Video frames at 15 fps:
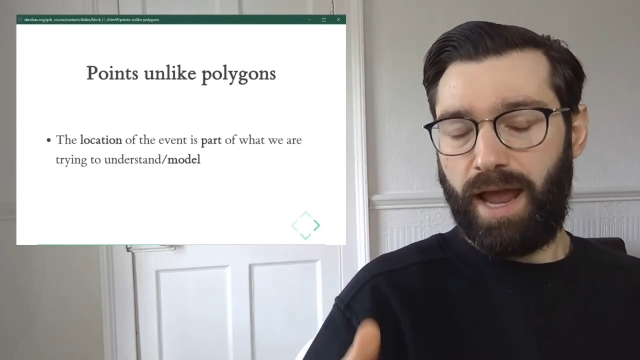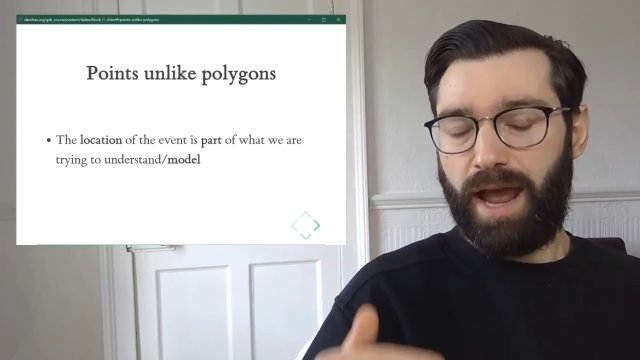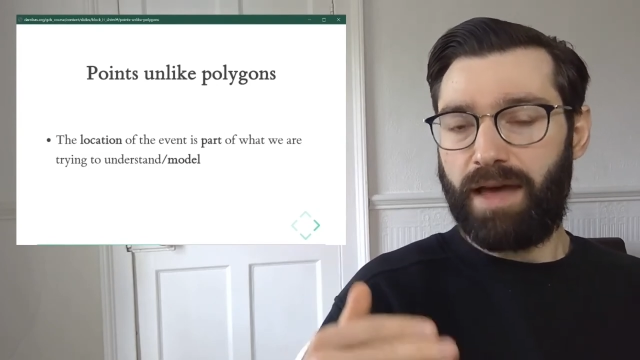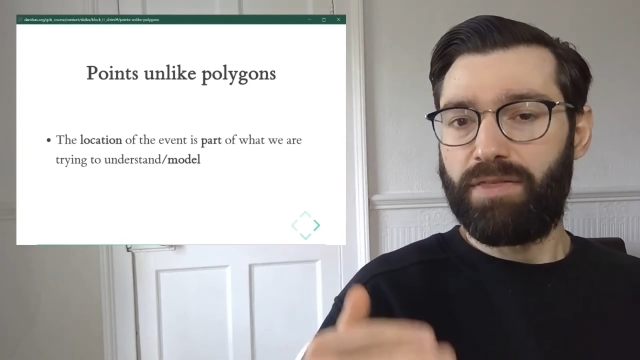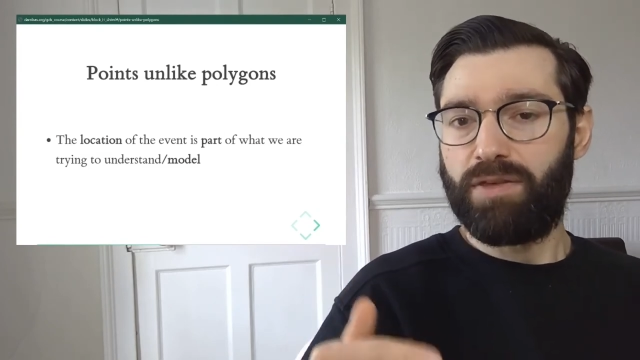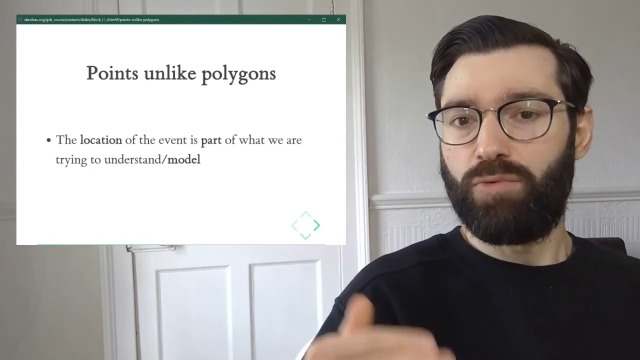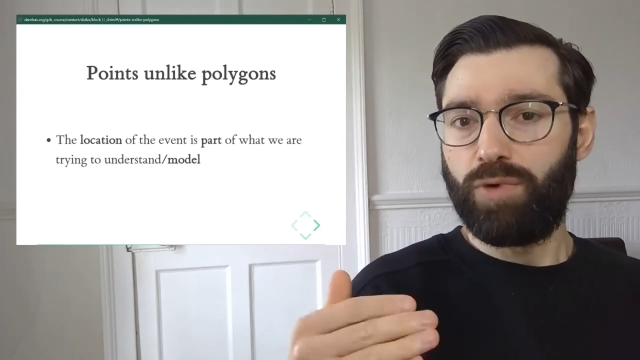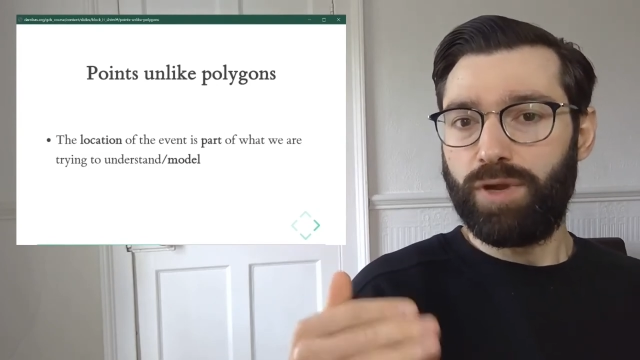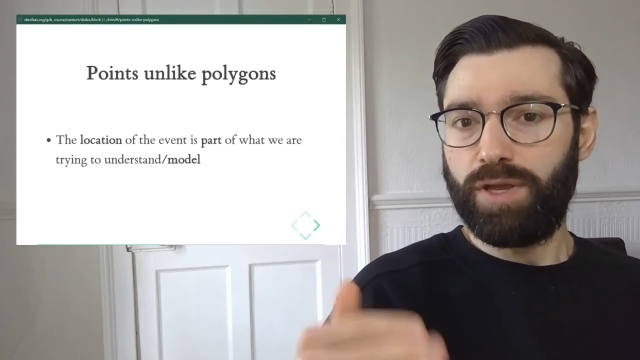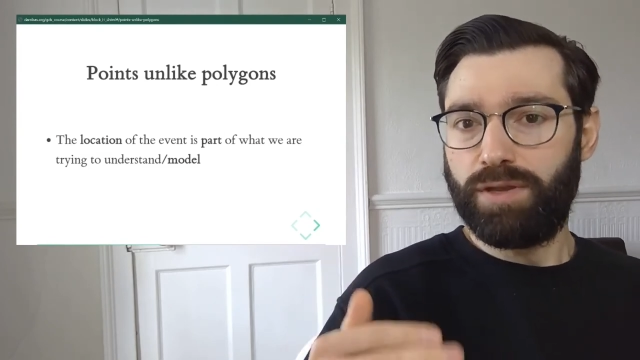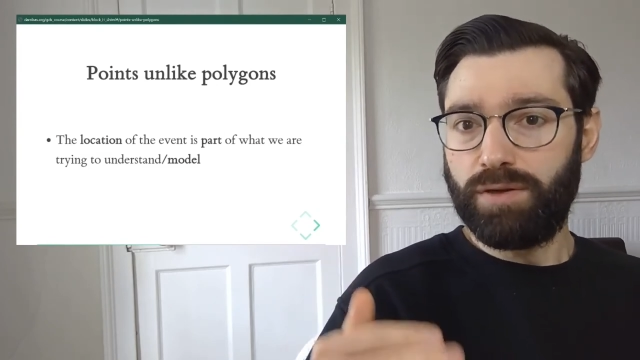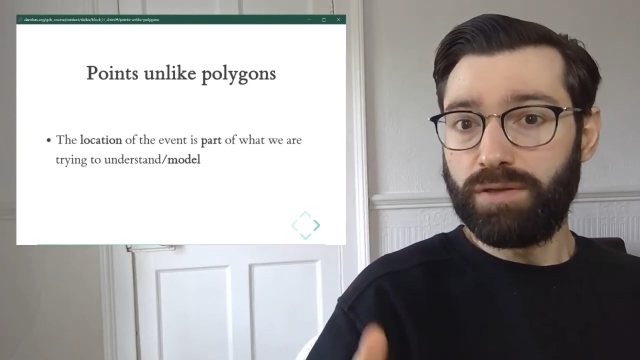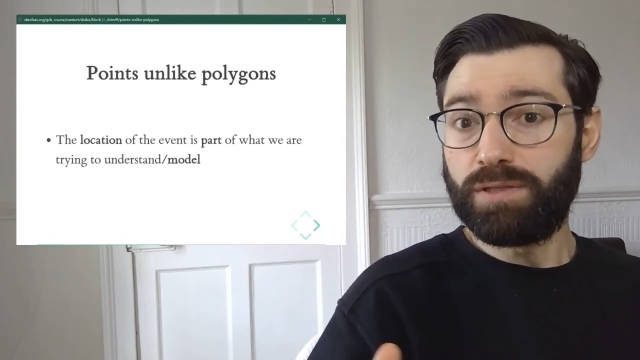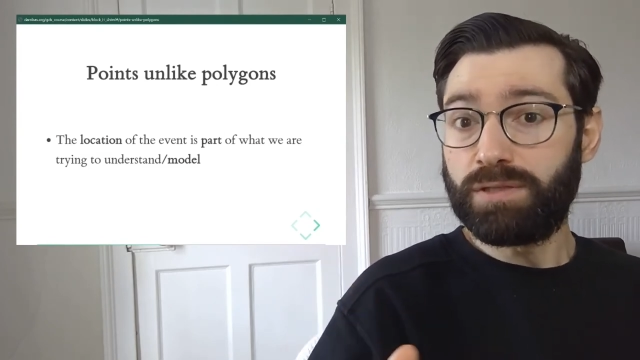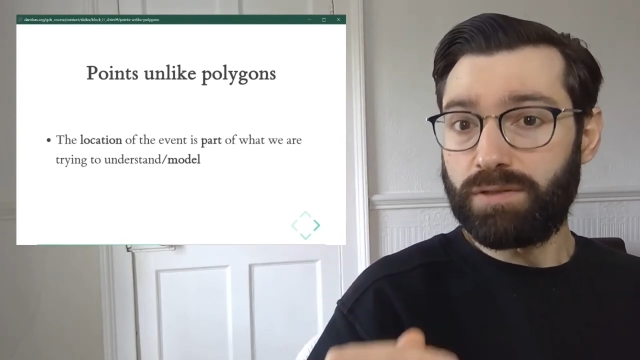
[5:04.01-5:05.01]
and then we
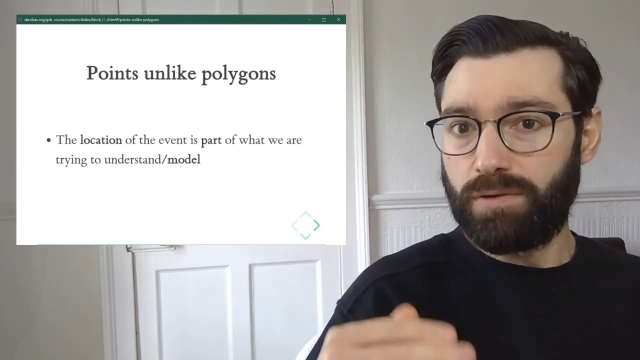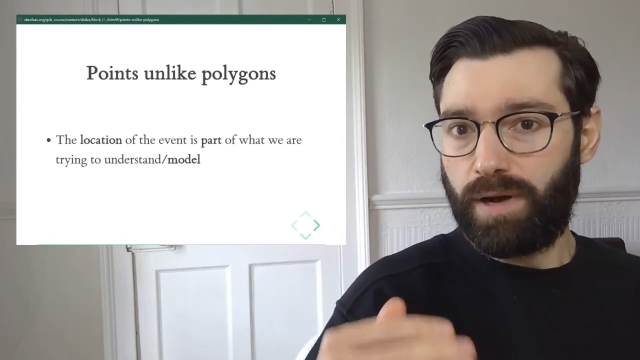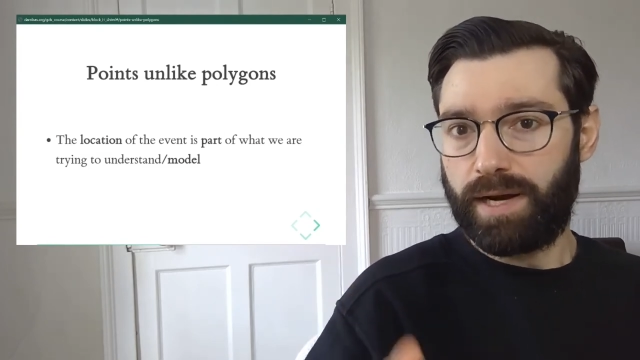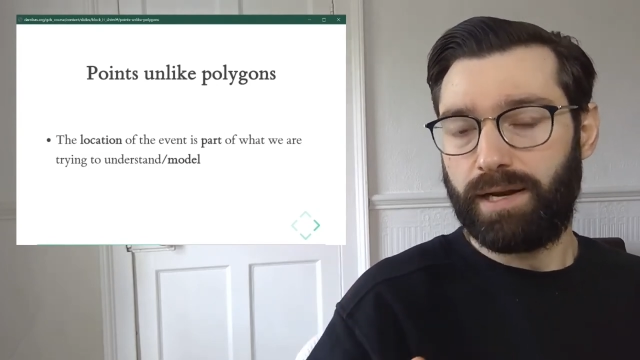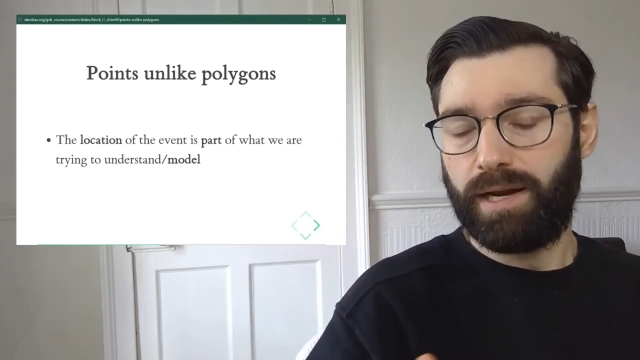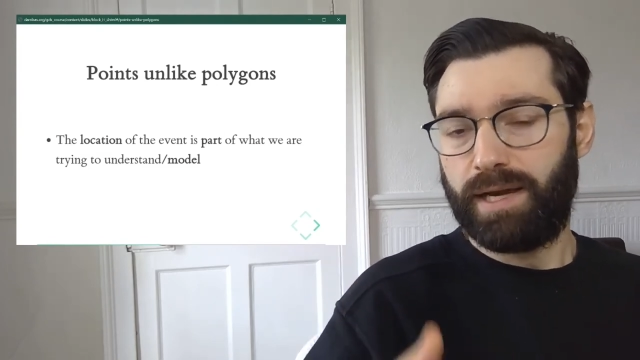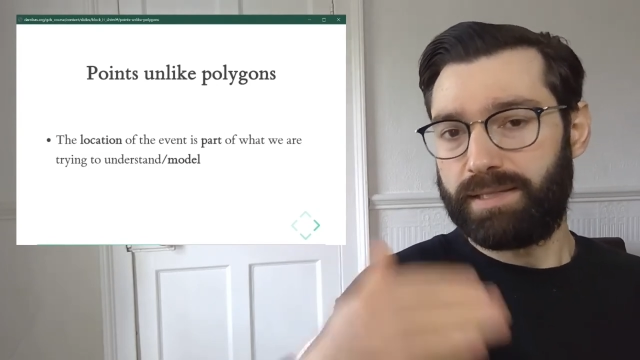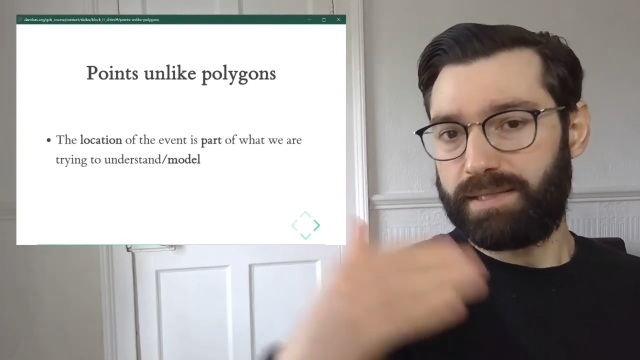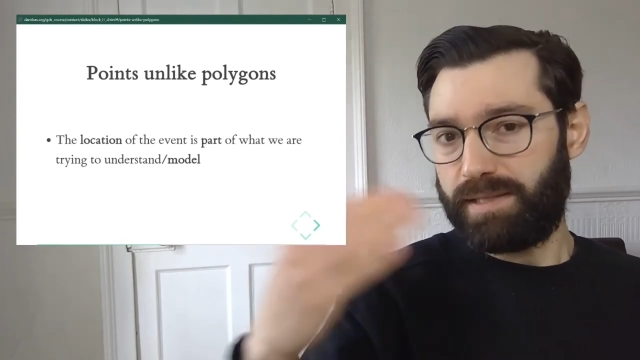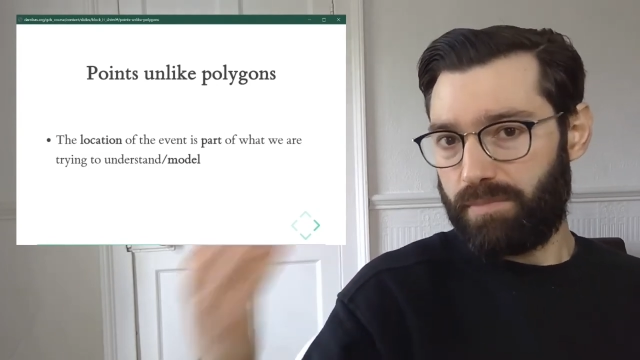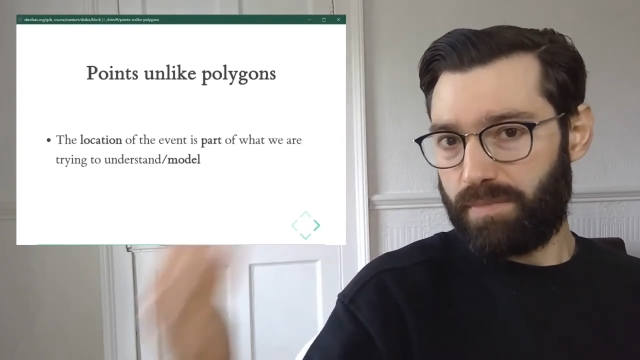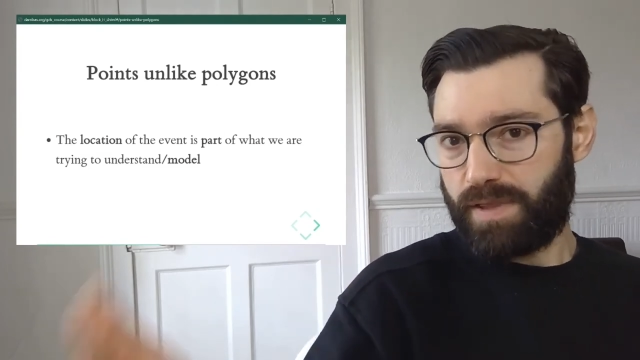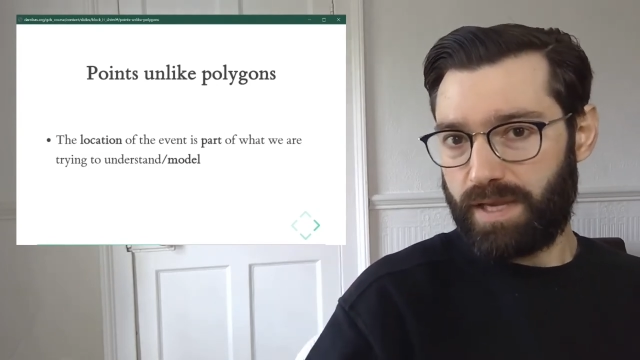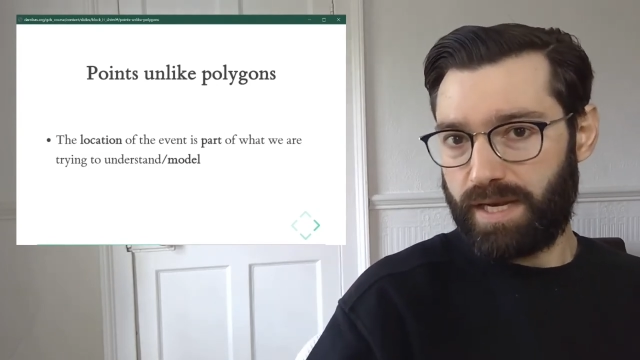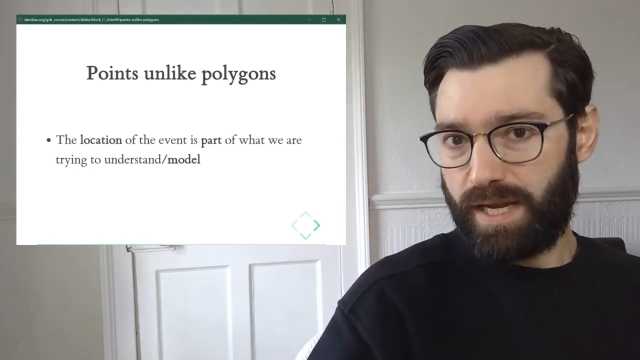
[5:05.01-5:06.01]
use to analyze
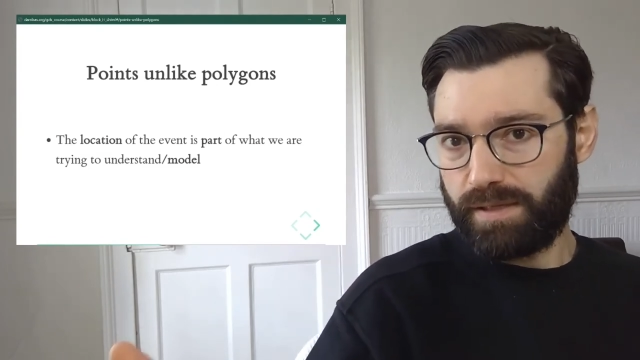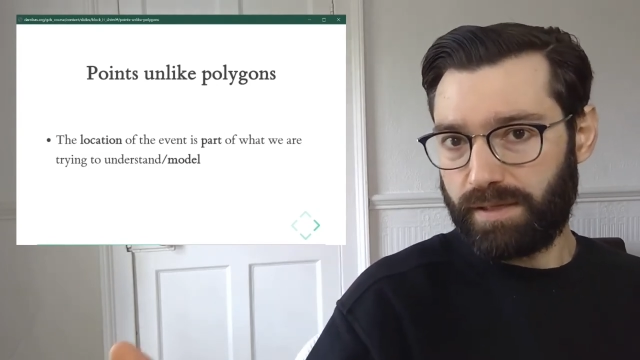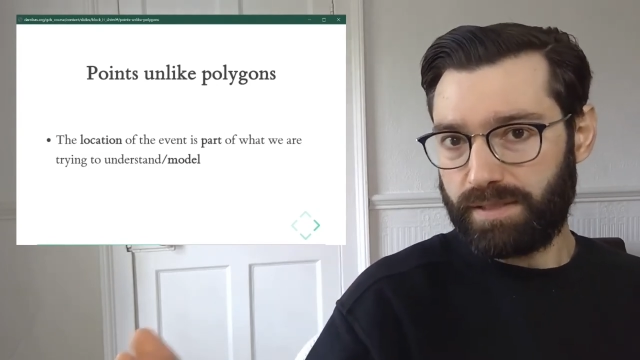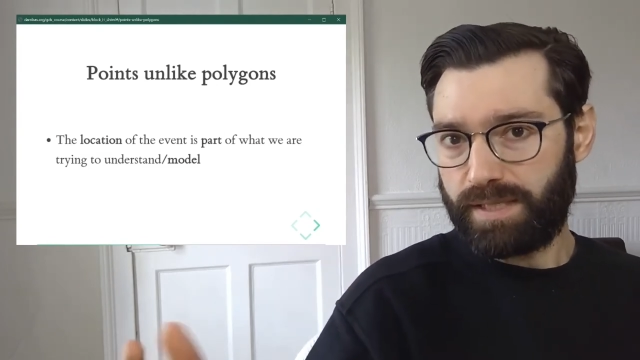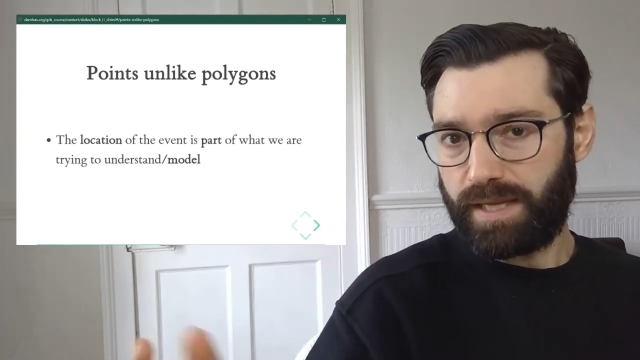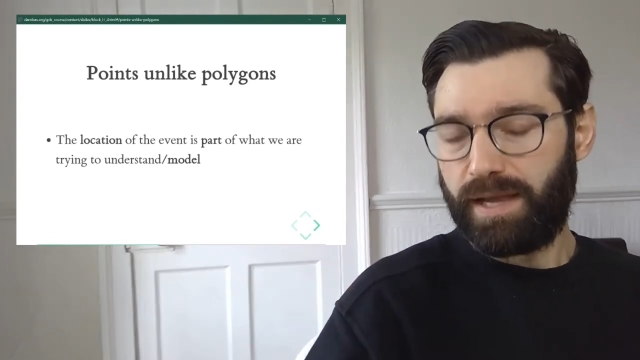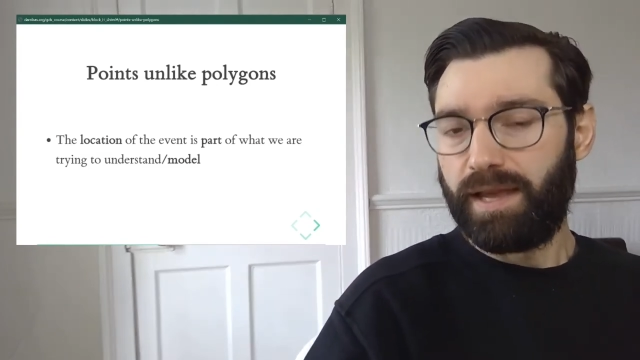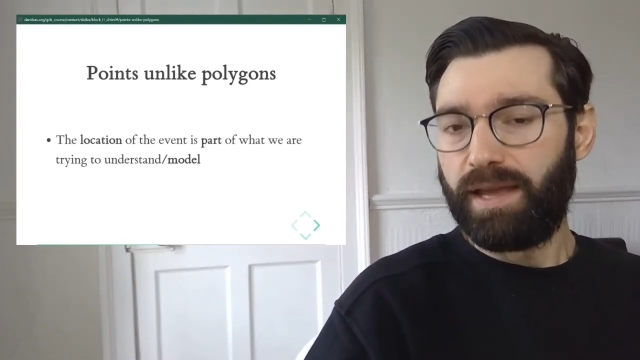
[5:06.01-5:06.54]
something else